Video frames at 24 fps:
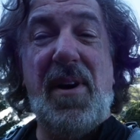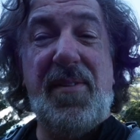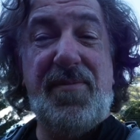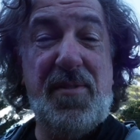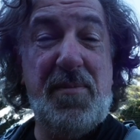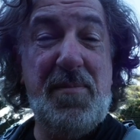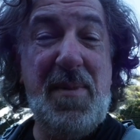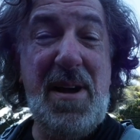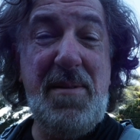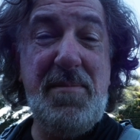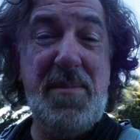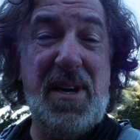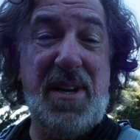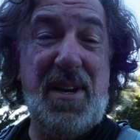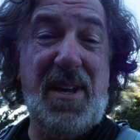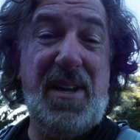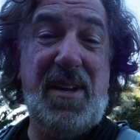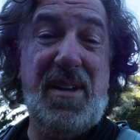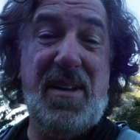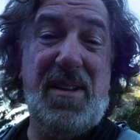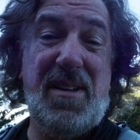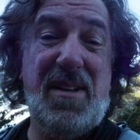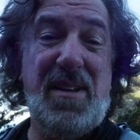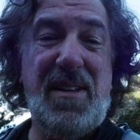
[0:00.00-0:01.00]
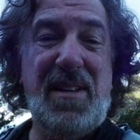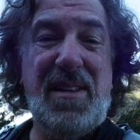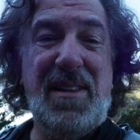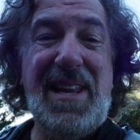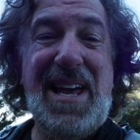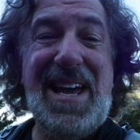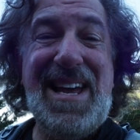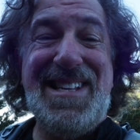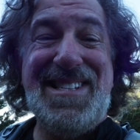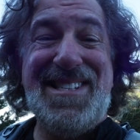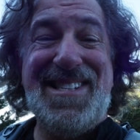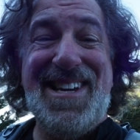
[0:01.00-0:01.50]
for my money,
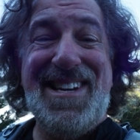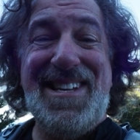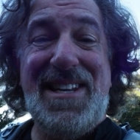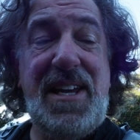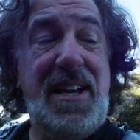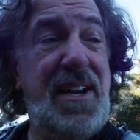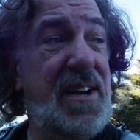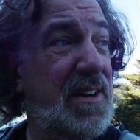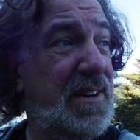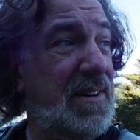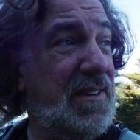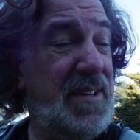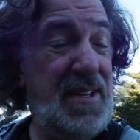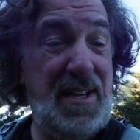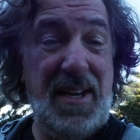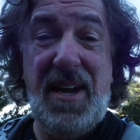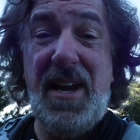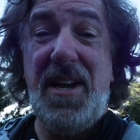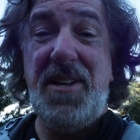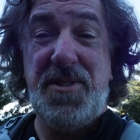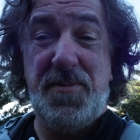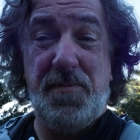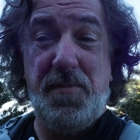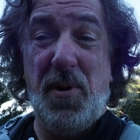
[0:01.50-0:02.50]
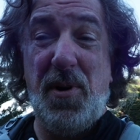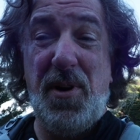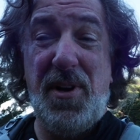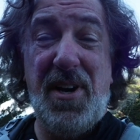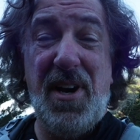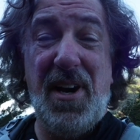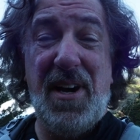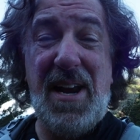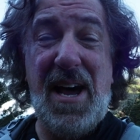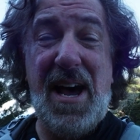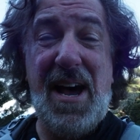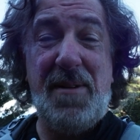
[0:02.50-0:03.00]
Land's End here, it's a pretty
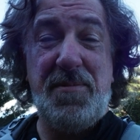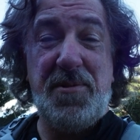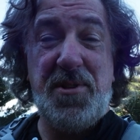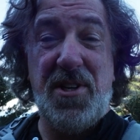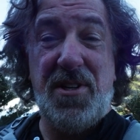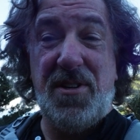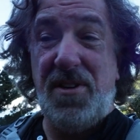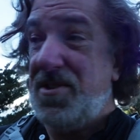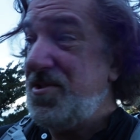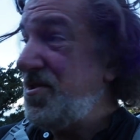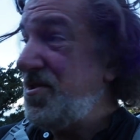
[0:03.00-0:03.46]
good option. There's